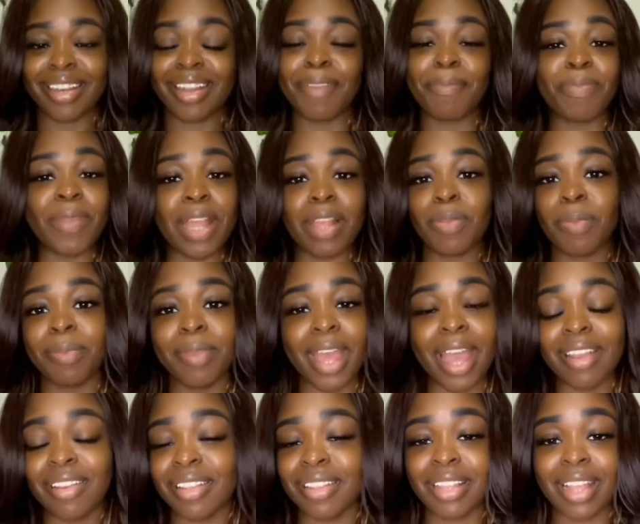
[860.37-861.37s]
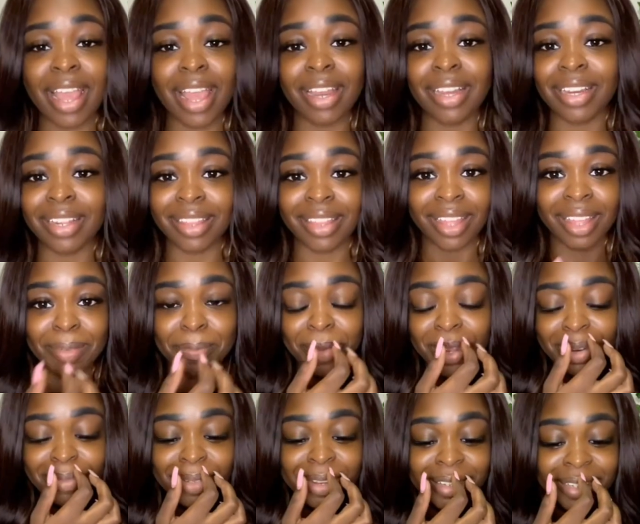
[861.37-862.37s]
that's, pretty
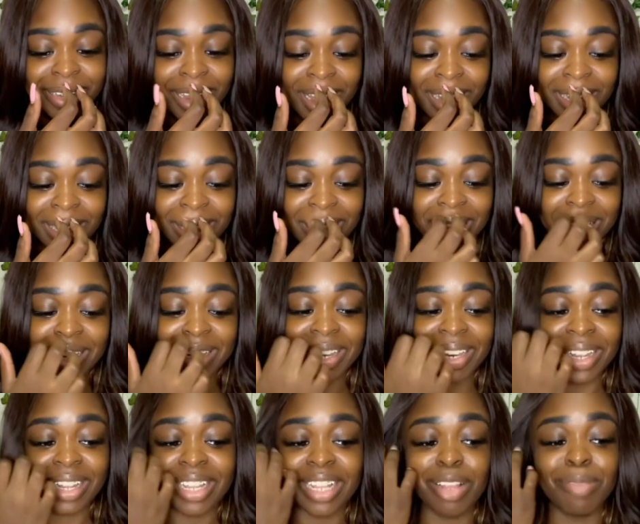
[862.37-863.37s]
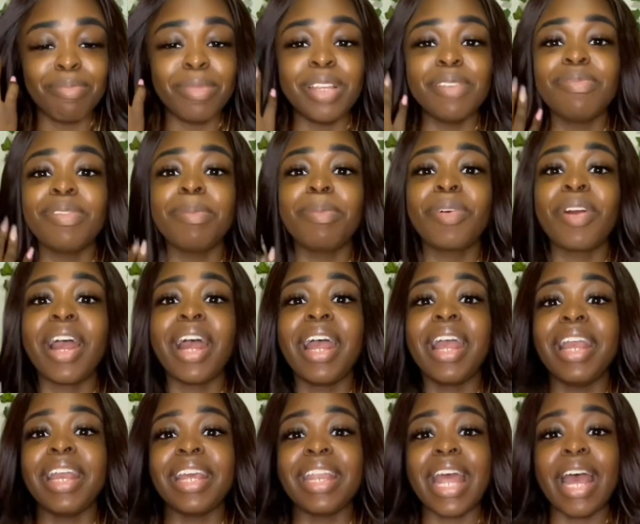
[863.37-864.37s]
much anything to keep me from
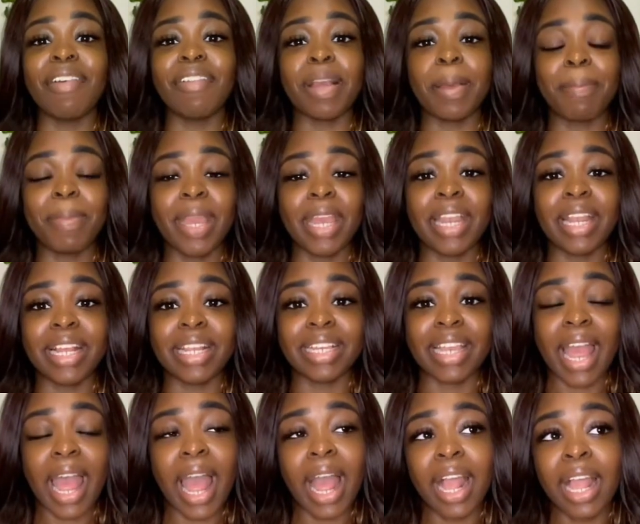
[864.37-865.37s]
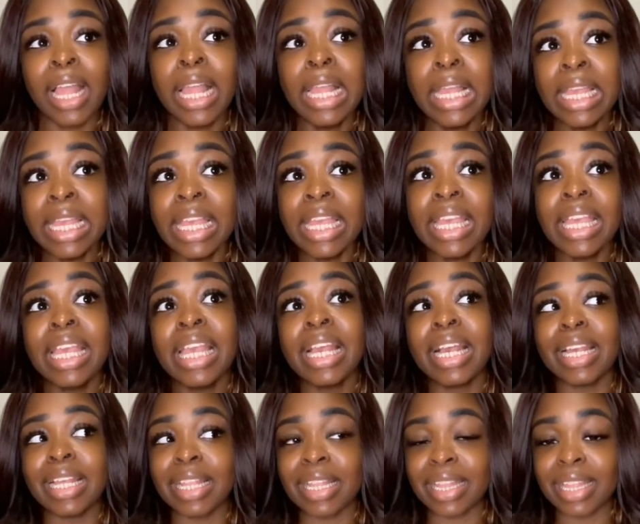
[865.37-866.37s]
crying and having a panic attack,
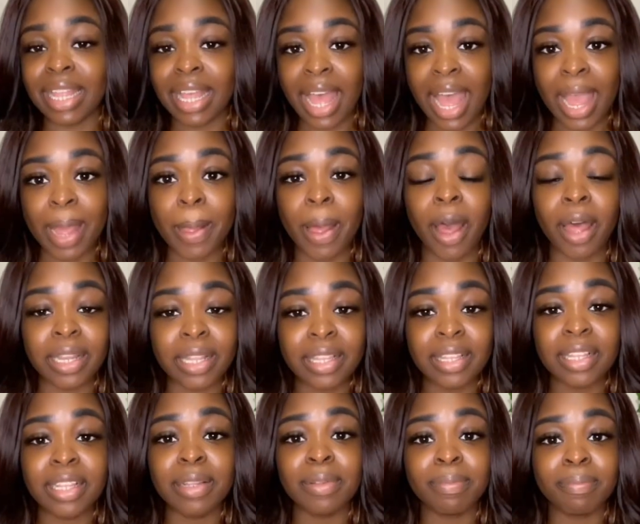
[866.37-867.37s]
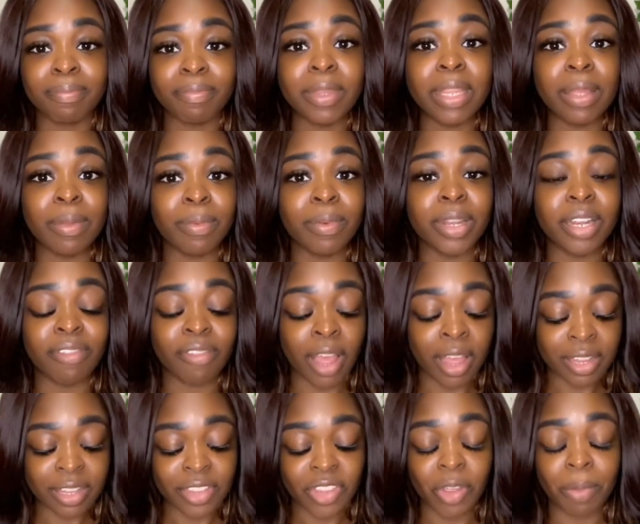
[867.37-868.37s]
because I honestly, it would have
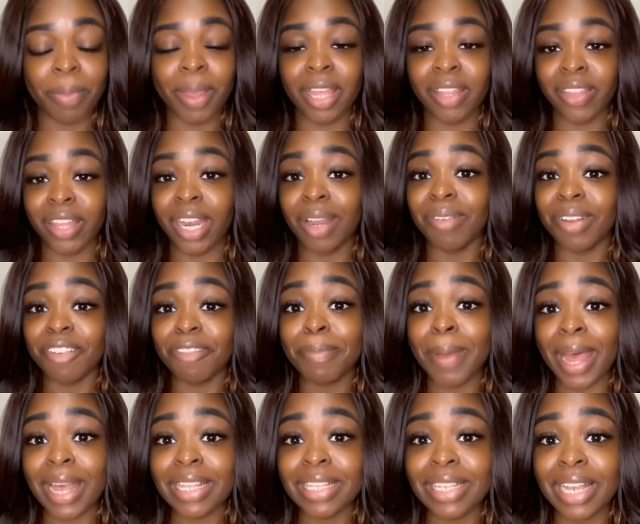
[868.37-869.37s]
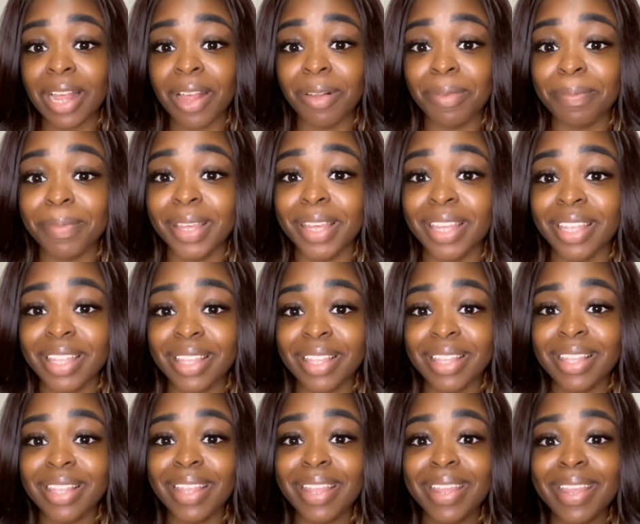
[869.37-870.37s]
gotten so bad that I would have passed out,
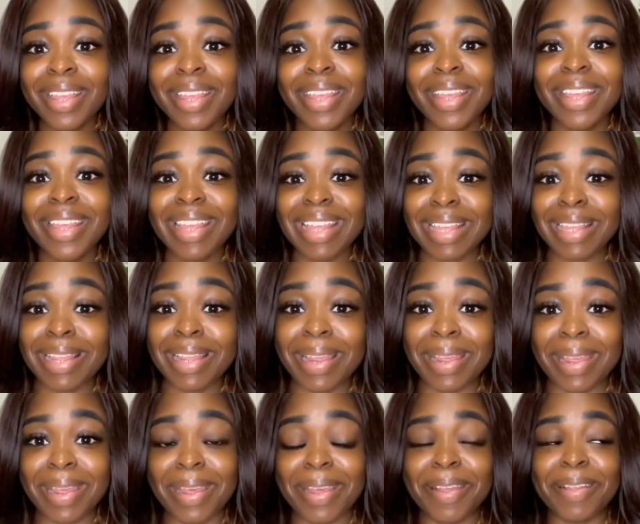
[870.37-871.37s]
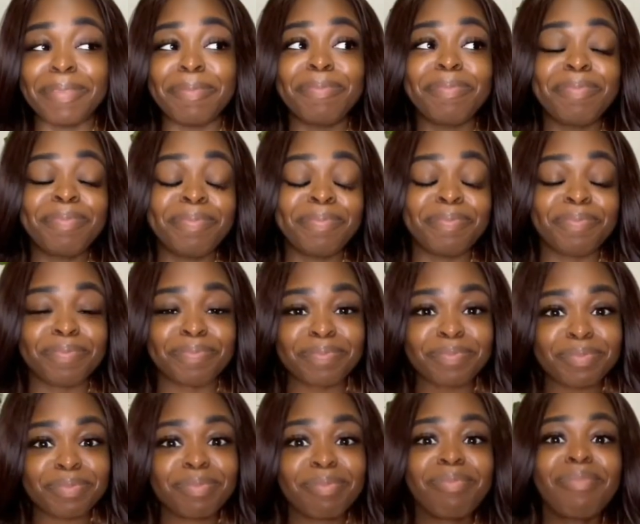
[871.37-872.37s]
because yeah.
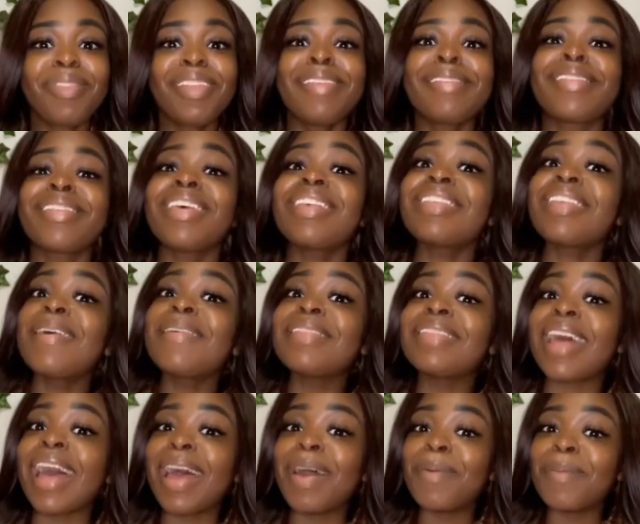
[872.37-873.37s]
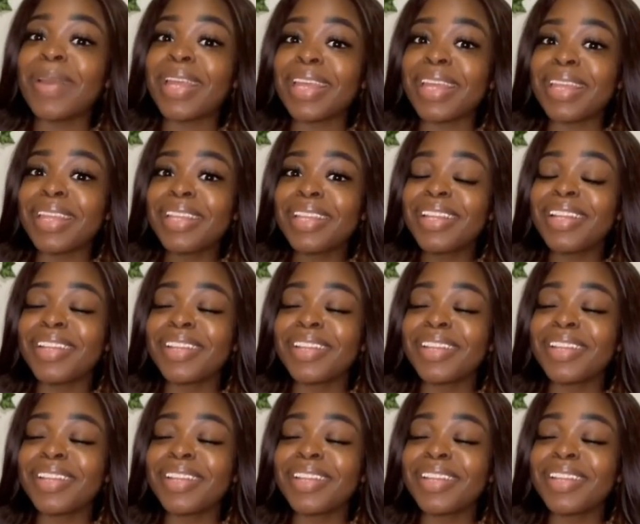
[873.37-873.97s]
So that's how that went.